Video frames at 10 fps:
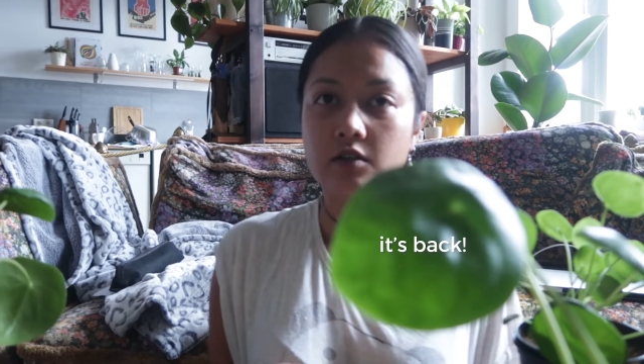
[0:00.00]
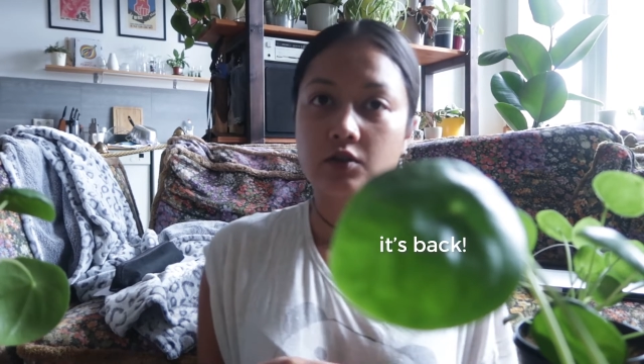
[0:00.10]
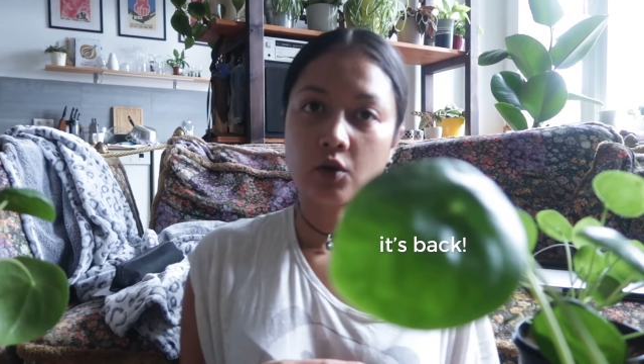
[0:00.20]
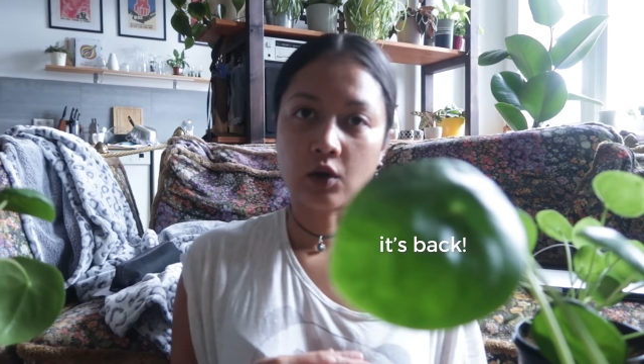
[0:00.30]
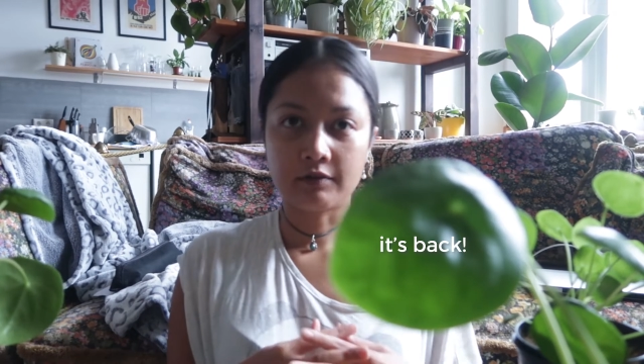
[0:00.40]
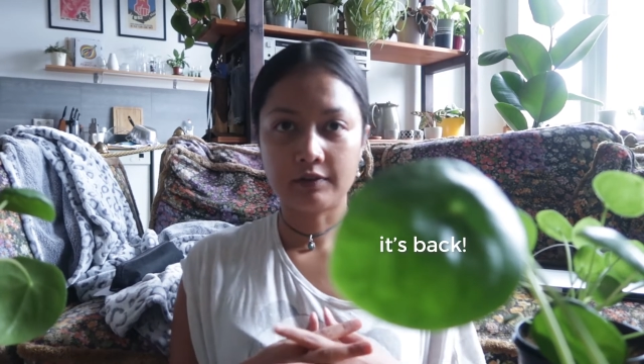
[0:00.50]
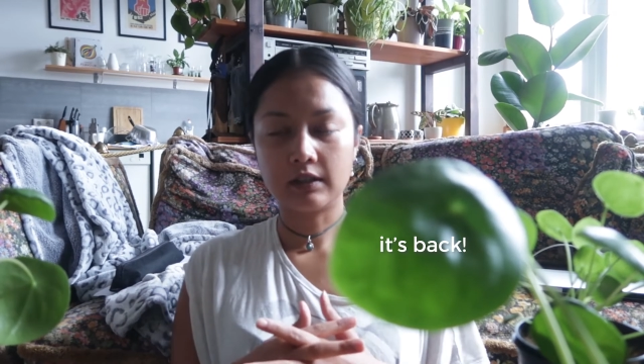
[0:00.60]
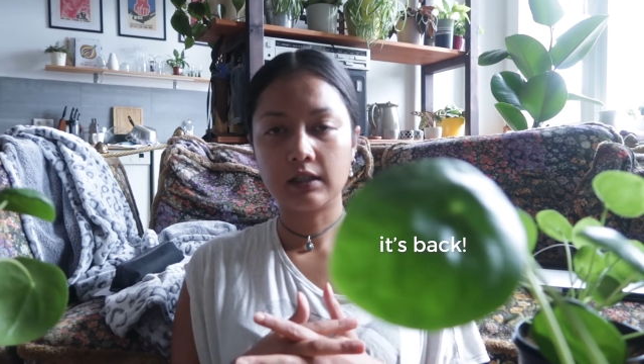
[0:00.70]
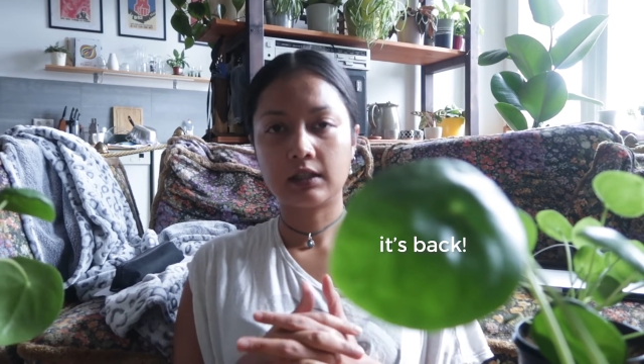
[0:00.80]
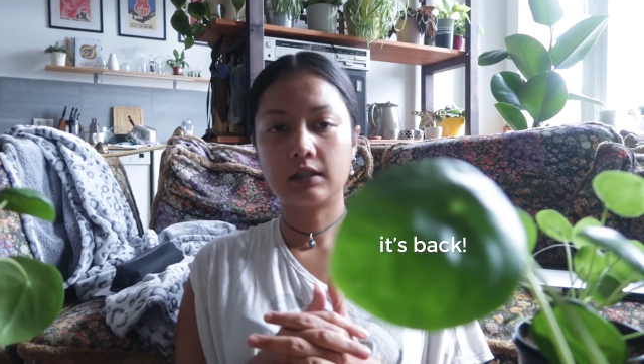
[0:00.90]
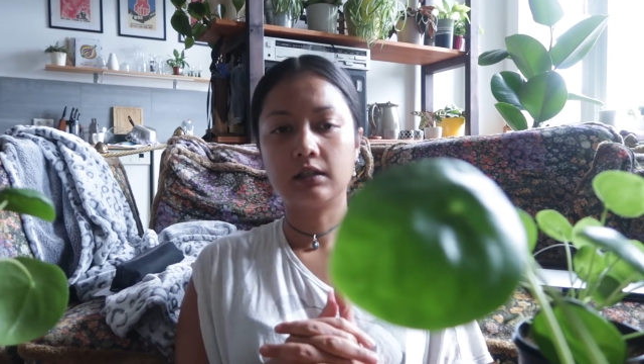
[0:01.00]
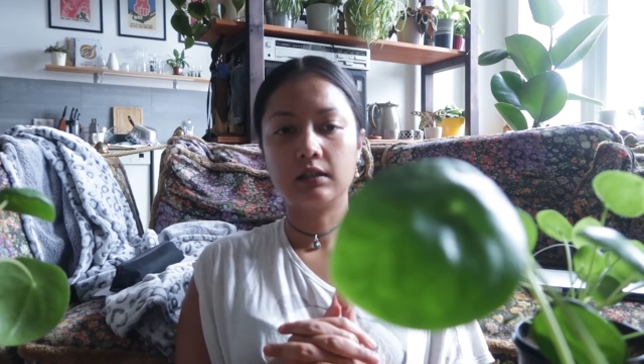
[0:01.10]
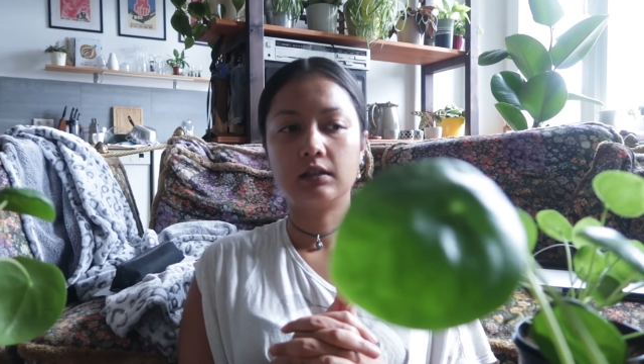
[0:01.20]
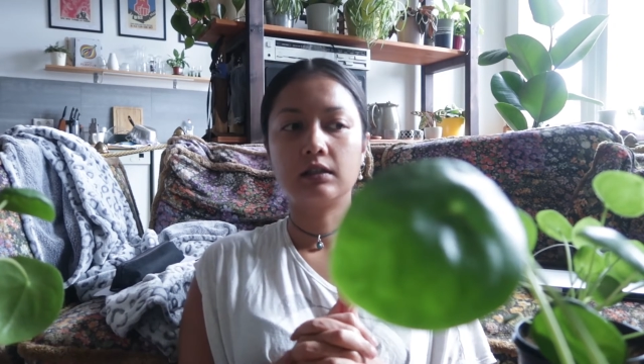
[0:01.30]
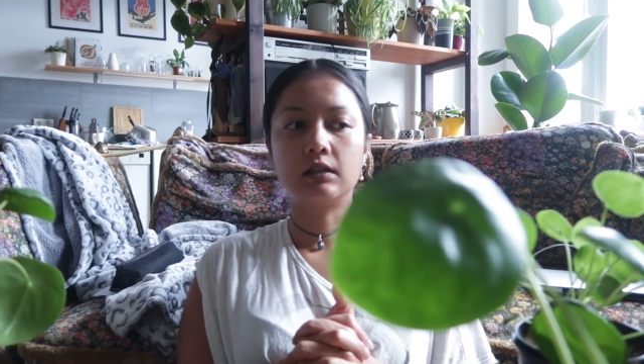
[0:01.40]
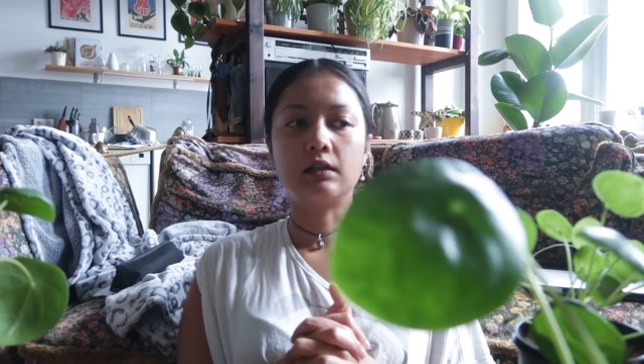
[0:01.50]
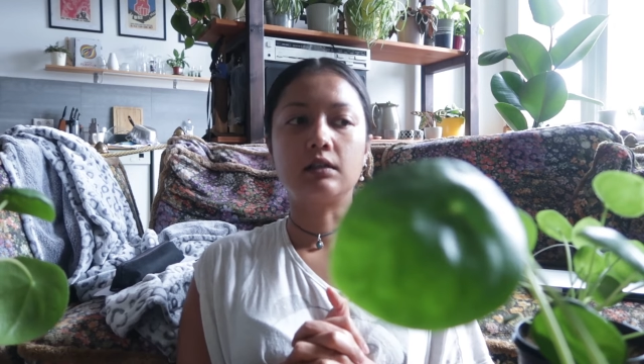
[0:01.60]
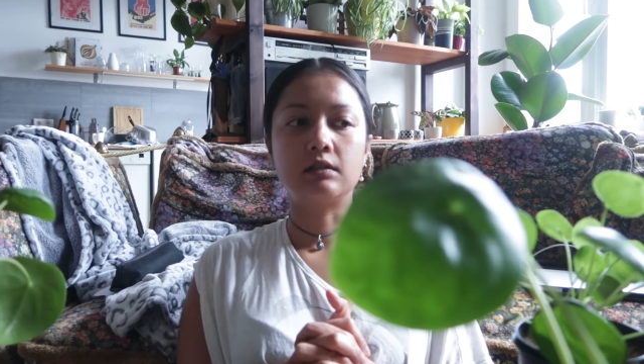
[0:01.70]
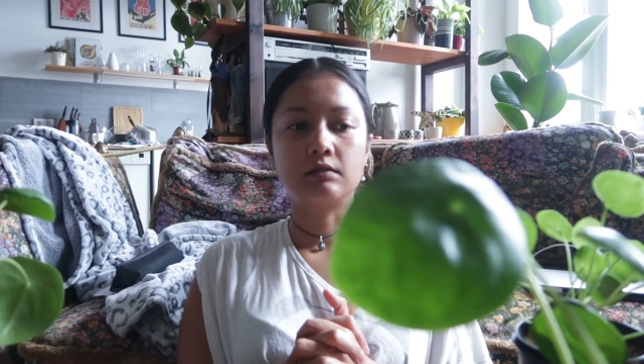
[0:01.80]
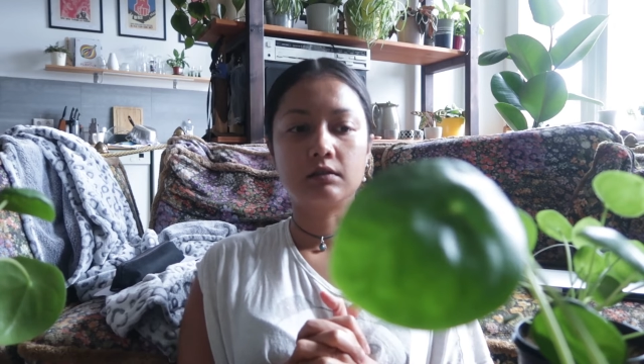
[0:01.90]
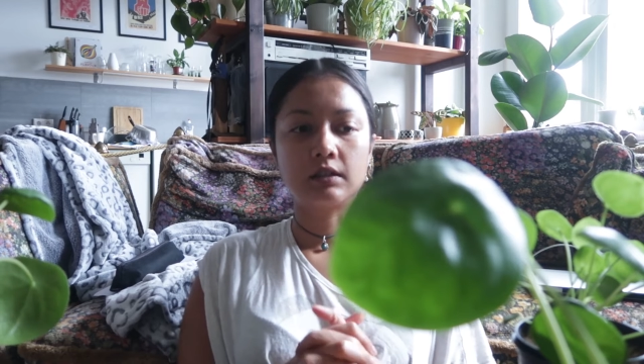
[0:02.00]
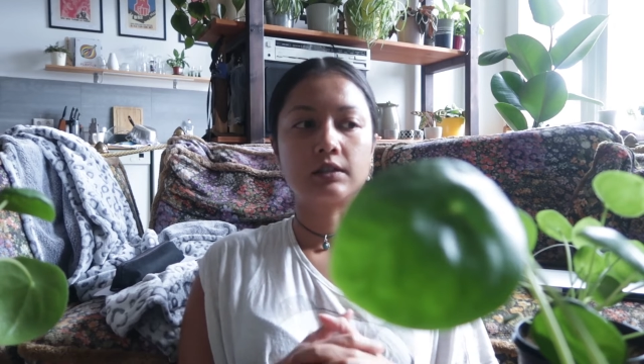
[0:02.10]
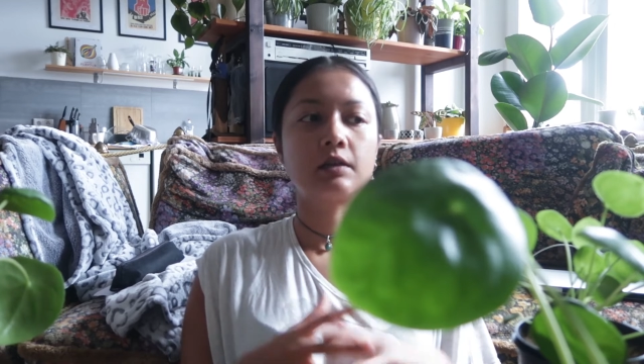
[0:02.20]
so I feel like they